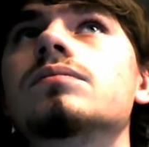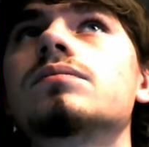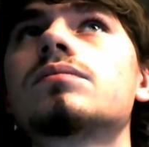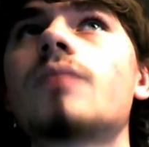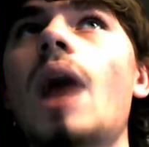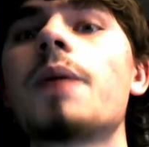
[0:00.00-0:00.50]

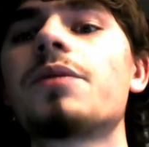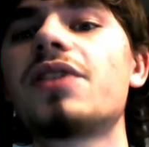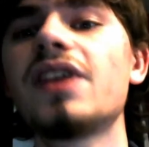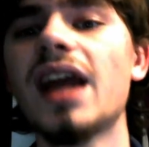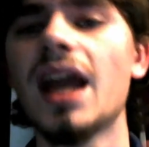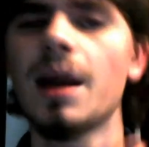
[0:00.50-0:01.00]
I'm
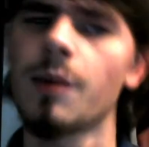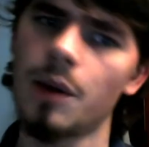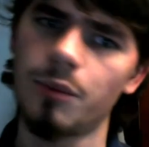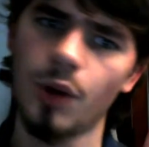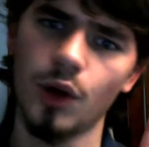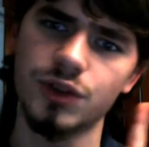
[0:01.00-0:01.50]
thinking about
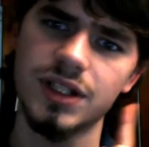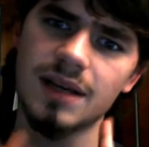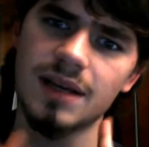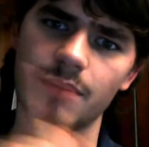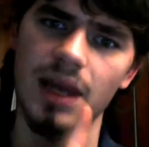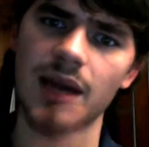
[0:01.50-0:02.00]

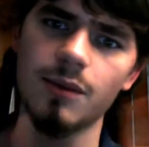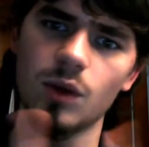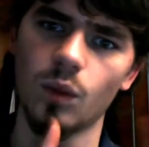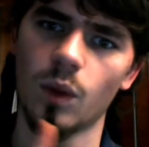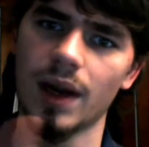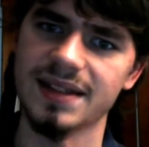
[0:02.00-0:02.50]
posting maybe
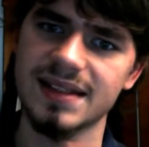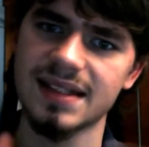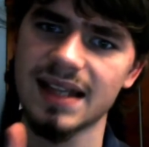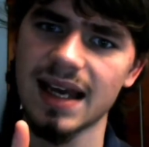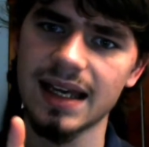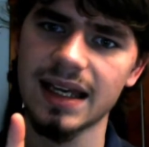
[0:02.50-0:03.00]

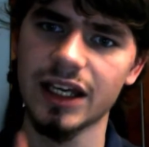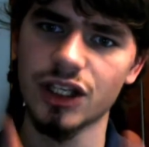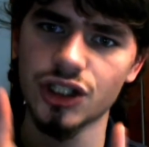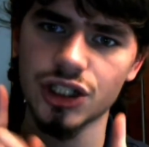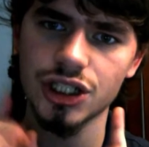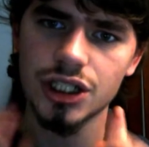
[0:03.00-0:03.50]

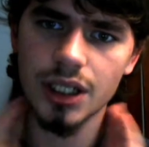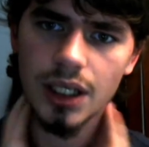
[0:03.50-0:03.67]
Wednesday-ish,